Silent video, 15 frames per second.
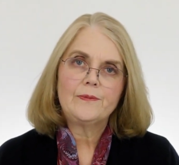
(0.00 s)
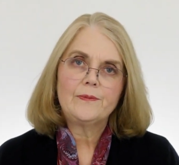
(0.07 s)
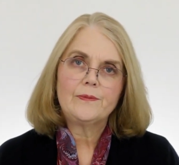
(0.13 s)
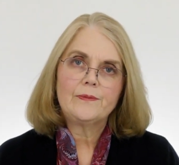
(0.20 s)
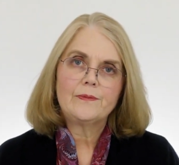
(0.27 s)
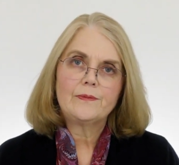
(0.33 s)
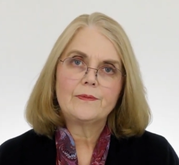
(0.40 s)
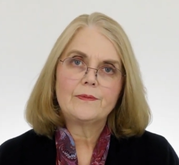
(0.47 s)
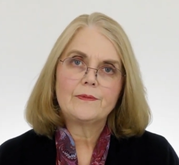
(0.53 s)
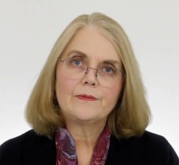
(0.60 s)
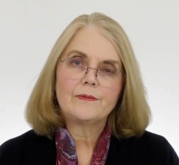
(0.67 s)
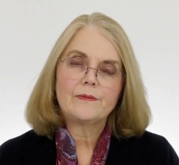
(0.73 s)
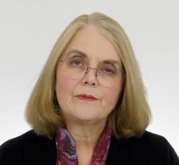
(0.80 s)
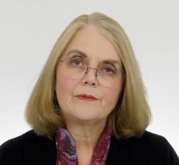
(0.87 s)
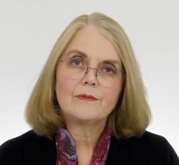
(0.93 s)

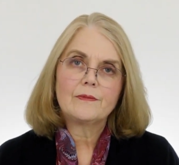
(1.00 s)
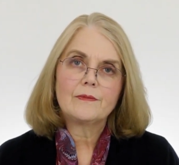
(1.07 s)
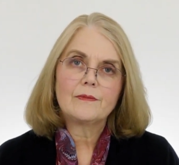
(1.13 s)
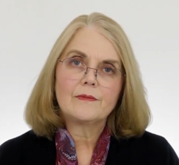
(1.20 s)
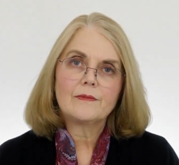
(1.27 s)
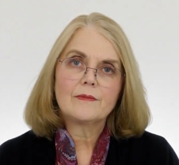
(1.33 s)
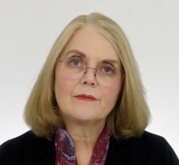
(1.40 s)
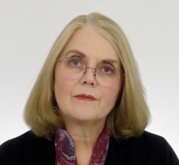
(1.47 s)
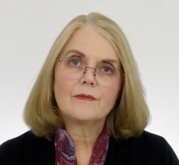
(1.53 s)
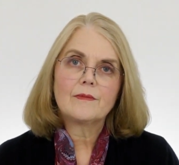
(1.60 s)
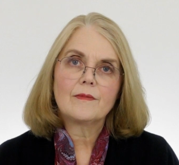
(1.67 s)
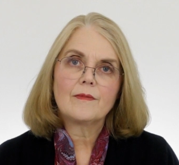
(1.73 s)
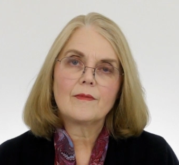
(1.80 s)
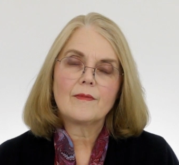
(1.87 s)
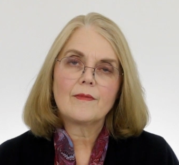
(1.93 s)

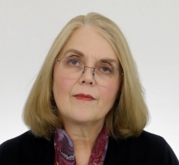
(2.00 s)
Nobody speaks.